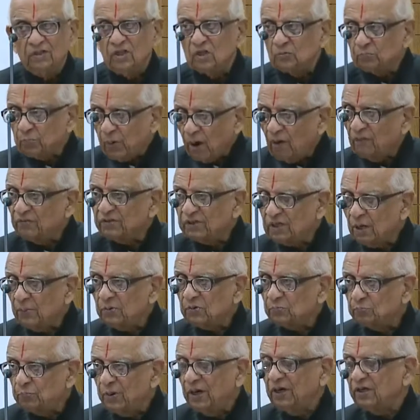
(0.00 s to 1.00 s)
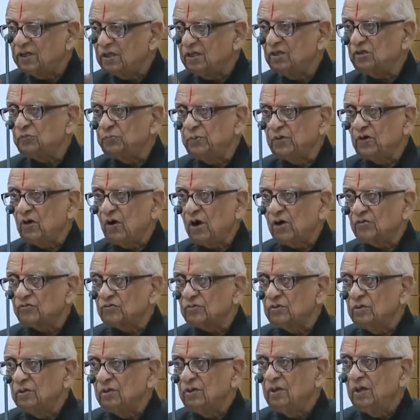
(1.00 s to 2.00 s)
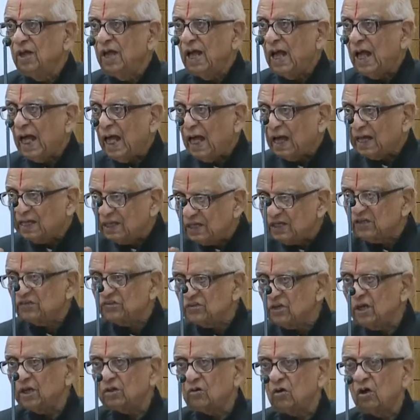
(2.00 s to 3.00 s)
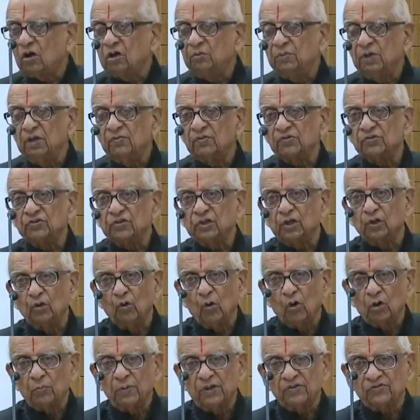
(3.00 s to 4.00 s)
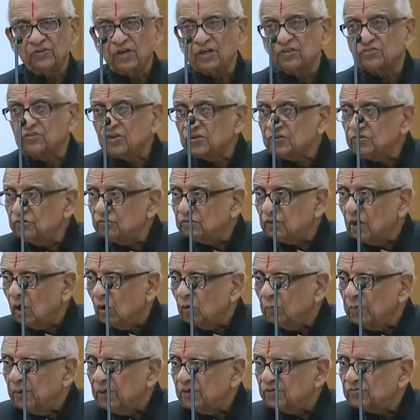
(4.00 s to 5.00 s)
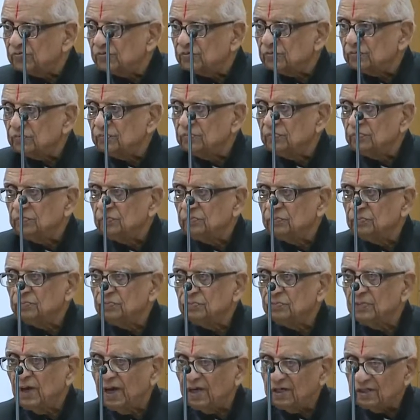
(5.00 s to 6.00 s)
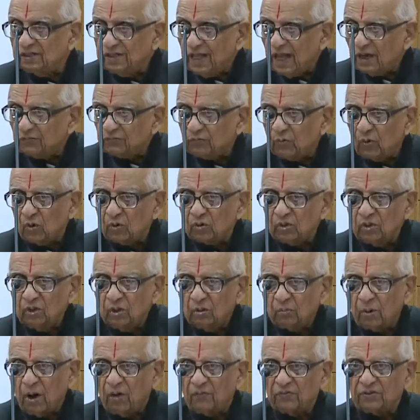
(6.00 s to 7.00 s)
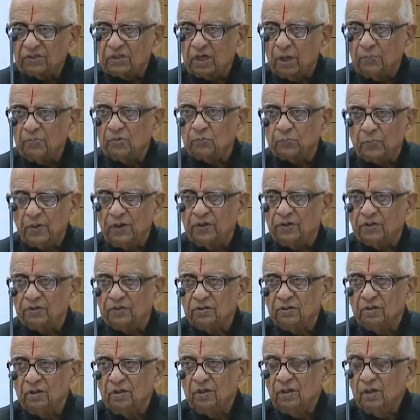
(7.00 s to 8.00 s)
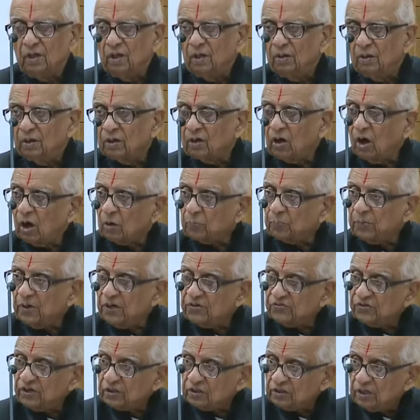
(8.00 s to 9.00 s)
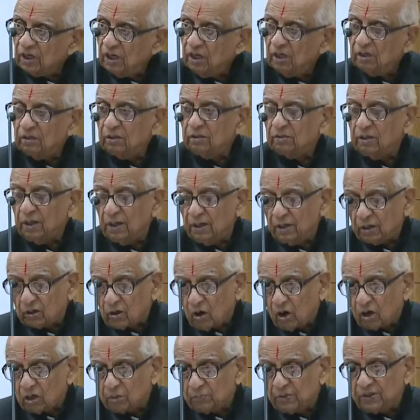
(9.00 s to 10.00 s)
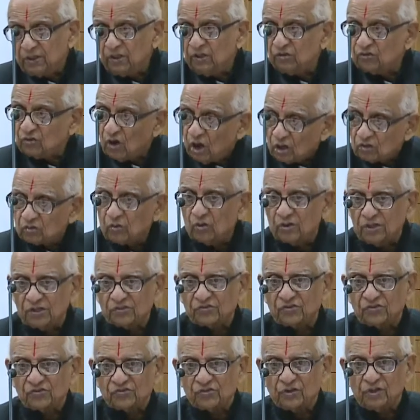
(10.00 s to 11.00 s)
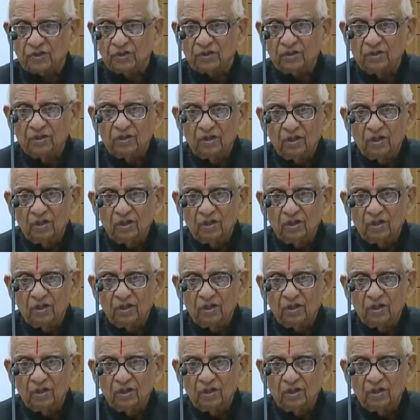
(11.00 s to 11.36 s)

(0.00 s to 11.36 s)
This poverty amidst plenty is because agricultural economy was ignored by successive governments. And therefore, poverty amidst plenty. Corporate sector uh, economy is also necessary.